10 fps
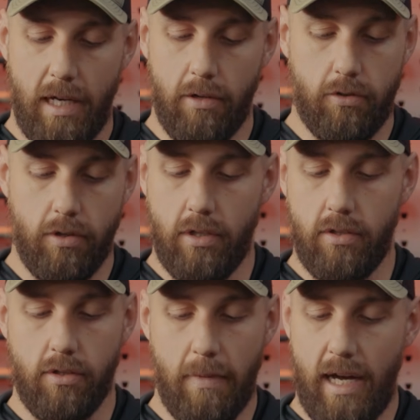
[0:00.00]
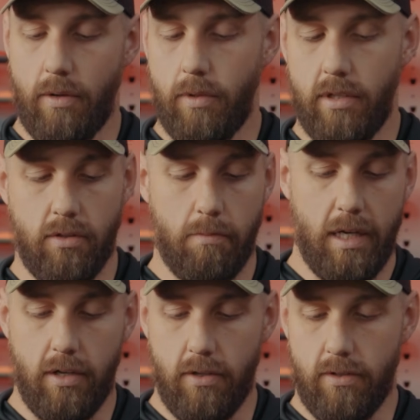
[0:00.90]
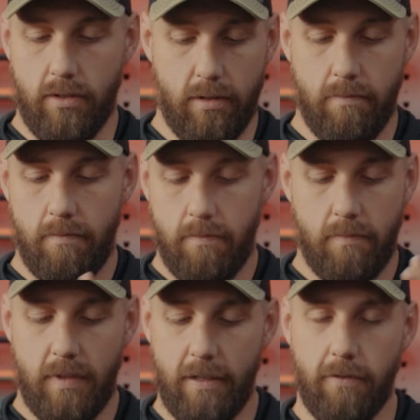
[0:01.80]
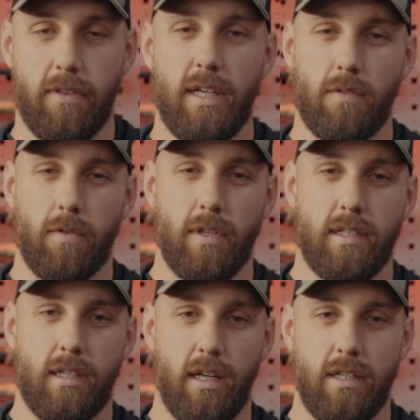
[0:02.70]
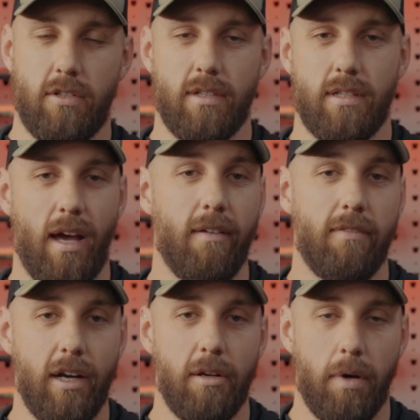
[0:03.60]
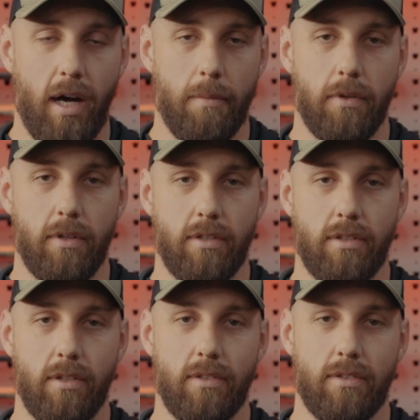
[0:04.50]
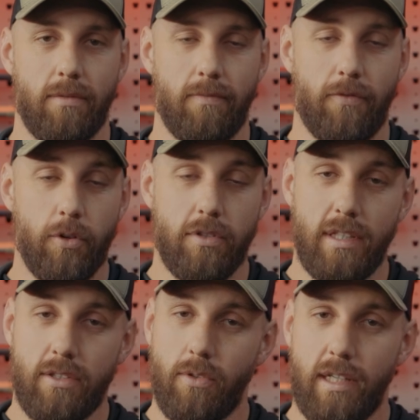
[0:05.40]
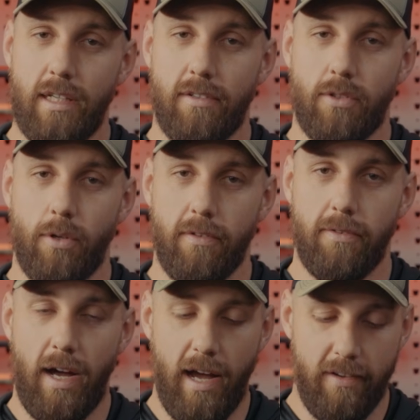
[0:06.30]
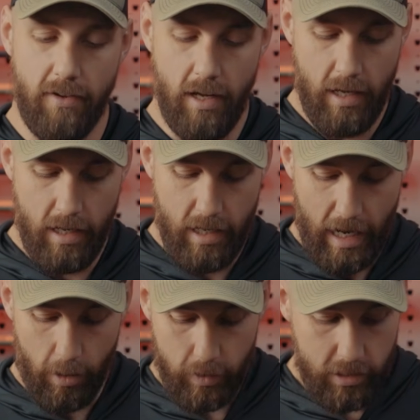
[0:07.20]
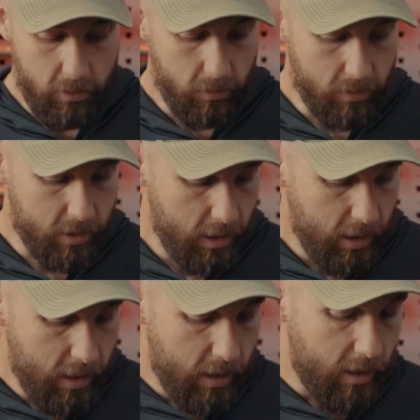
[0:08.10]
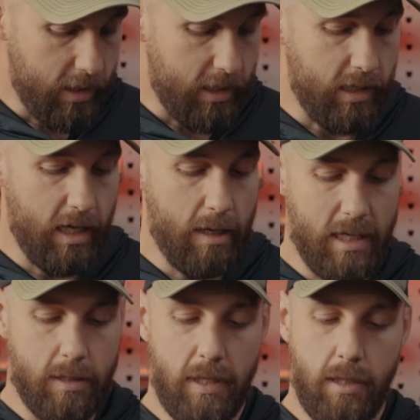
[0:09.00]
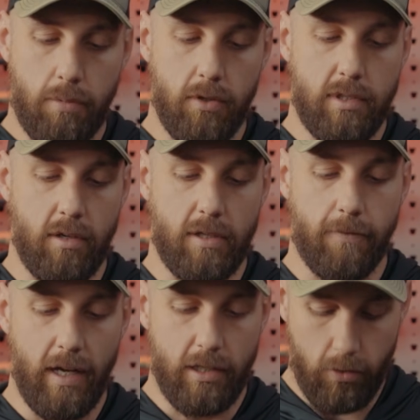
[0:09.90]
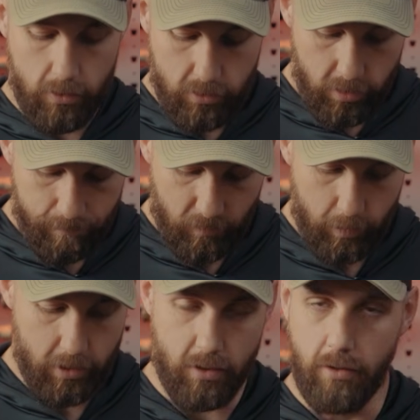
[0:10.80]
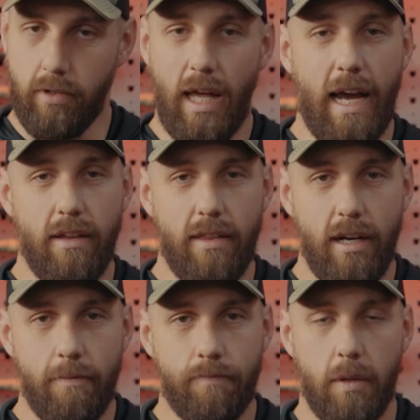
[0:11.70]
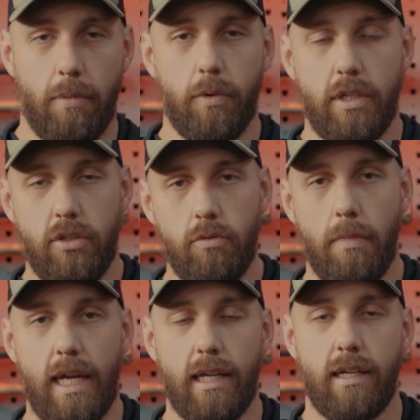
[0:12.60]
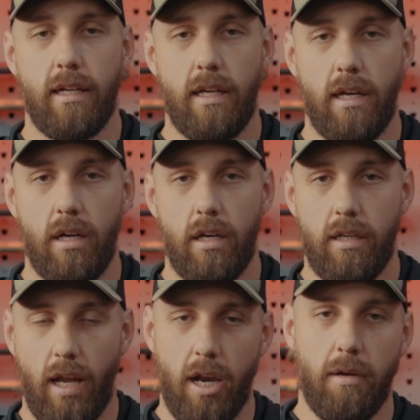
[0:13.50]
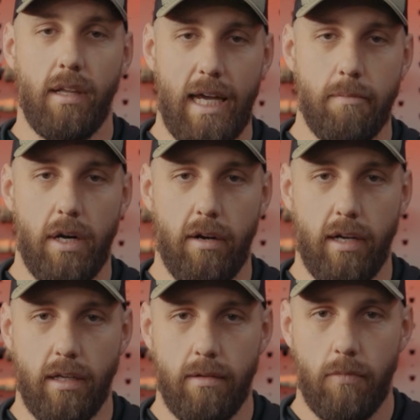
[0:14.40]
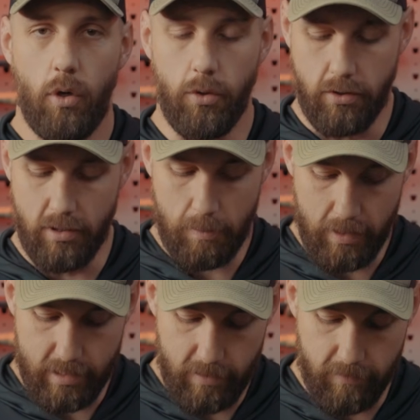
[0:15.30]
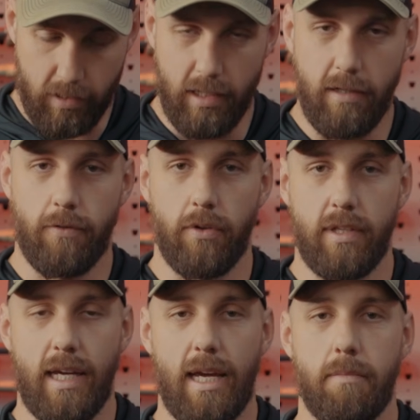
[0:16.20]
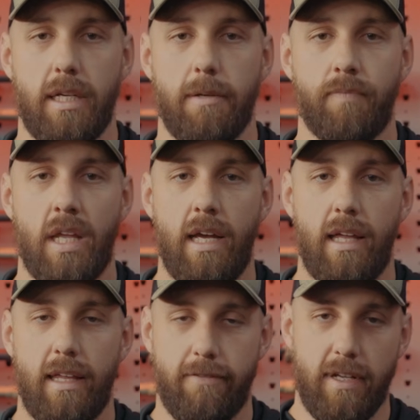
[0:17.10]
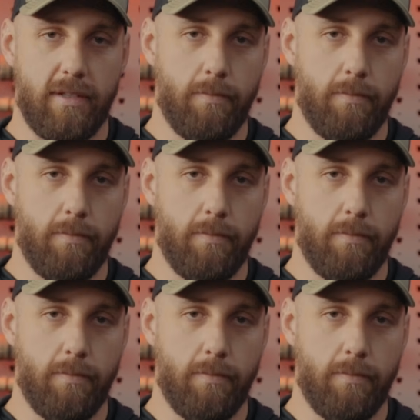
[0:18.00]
out with triggers or mag wells or barrels or different things for this gun. It's just not very popular, so fortunately it's only getting a score of 5. And we used the MSP Pro Series Flex holster. We just threw a light on there, but we do make non-light bearing holsters specifically for the Type B. It fits